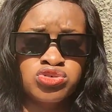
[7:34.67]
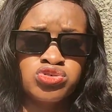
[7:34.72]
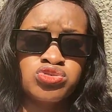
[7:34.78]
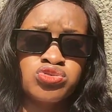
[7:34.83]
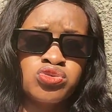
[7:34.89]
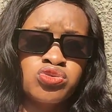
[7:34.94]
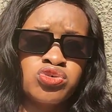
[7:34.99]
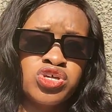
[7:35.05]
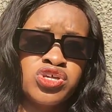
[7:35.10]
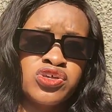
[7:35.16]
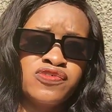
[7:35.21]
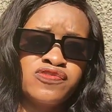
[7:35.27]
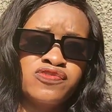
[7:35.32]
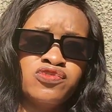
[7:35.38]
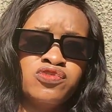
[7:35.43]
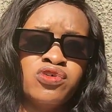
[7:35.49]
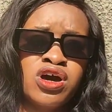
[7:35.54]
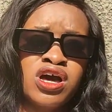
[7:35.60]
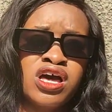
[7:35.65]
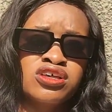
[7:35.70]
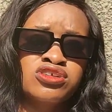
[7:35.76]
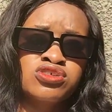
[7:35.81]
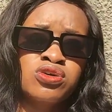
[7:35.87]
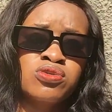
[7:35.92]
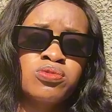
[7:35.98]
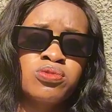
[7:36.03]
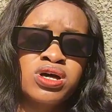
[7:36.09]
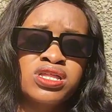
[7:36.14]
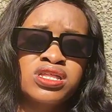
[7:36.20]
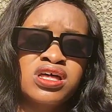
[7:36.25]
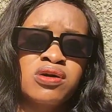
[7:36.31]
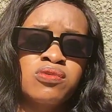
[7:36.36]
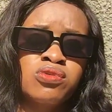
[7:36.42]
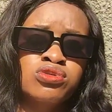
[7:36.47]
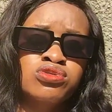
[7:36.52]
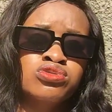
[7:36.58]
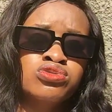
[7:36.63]
So if you are someone
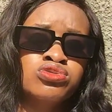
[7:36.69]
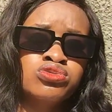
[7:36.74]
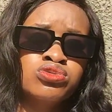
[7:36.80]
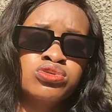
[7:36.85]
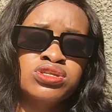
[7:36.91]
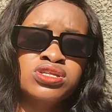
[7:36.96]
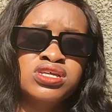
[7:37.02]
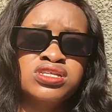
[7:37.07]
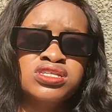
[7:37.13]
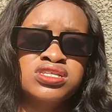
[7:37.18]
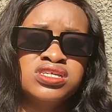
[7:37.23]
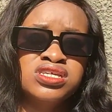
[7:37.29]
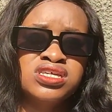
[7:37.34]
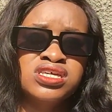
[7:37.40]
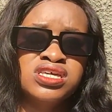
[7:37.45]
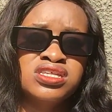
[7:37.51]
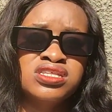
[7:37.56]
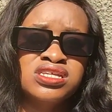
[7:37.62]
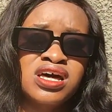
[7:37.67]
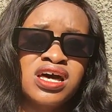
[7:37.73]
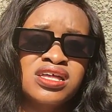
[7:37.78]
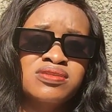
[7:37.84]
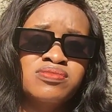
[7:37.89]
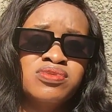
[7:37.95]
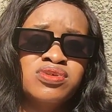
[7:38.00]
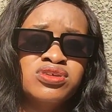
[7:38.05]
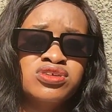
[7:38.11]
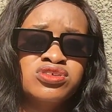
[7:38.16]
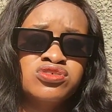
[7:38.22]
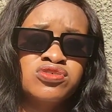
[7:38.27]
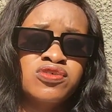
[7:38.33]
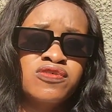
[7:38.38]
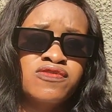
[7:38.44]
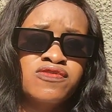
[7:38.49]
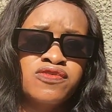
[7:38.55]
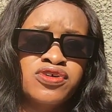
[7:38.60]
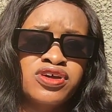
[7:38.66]
that wants to authenticate at Ministry
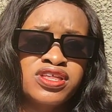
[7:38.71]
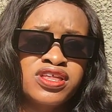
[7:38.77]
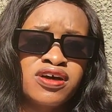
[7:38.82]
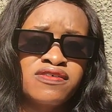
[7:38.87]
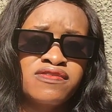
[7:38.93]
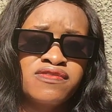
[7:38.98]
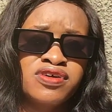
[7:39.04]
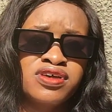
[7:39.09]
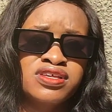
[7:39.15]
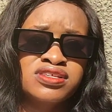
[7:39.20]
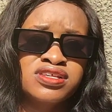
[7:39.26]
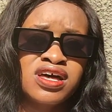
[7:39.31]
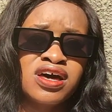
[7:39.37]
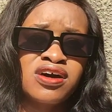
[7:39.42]
of Foreign Affairs,